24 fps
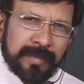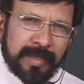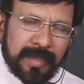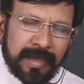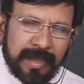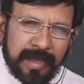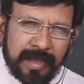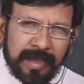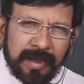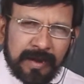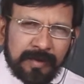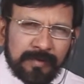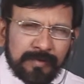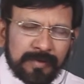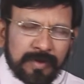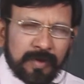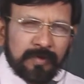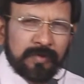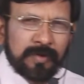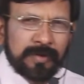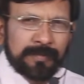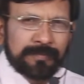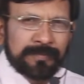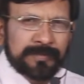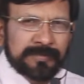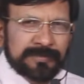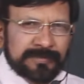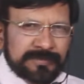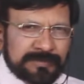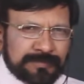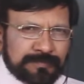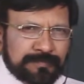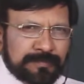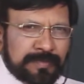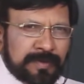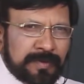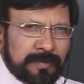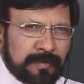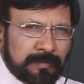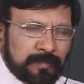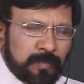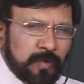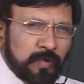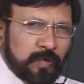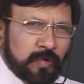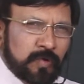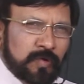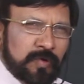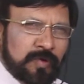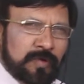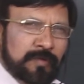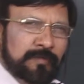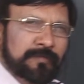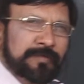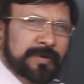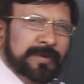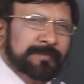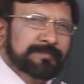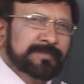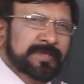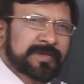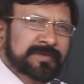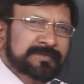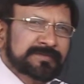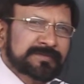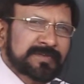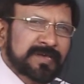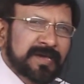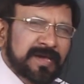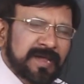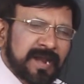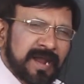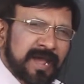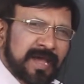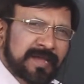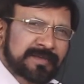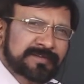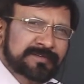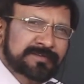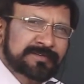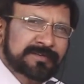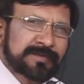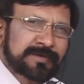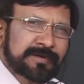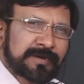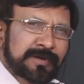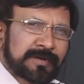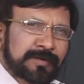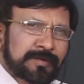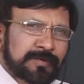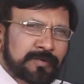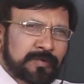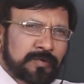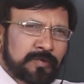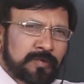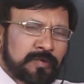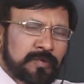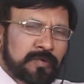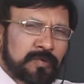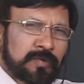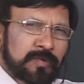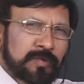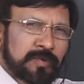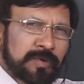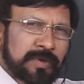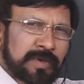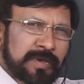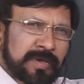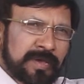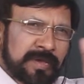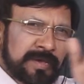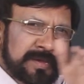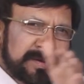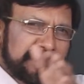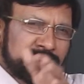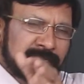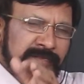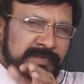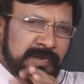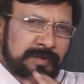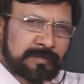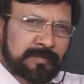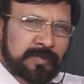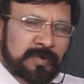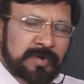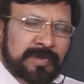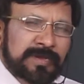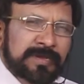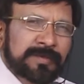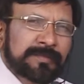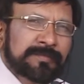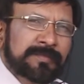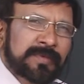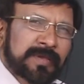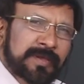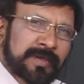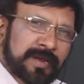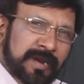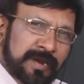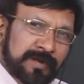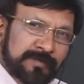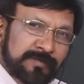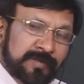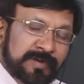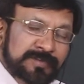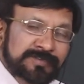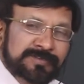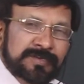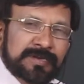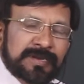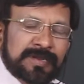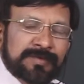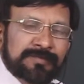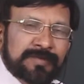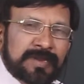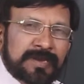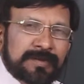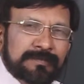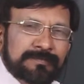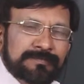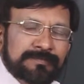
I have developed this book from the scratch to a reasonably advanced level.